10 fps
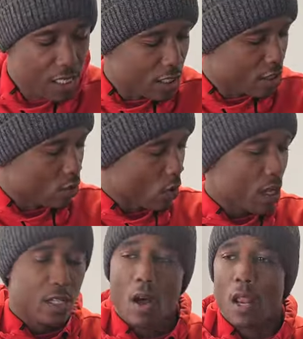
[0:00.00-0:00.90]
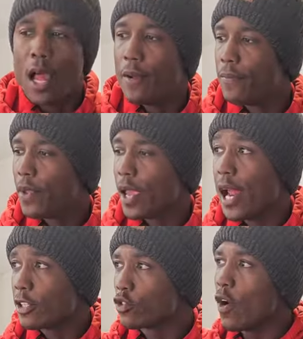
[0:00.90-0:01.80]
and just runs all out. And I
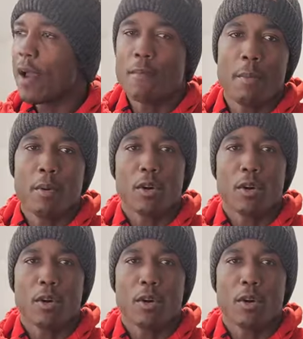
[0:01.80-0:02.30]
just drive my boat